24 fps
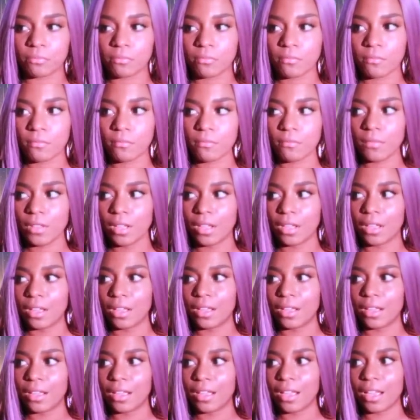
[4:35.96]

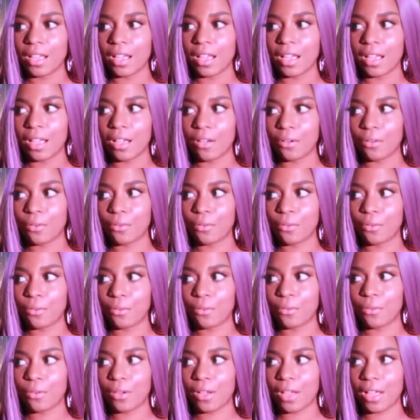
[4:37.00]

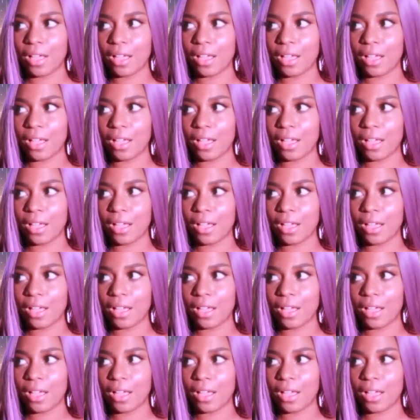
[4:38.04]
(no one is talking)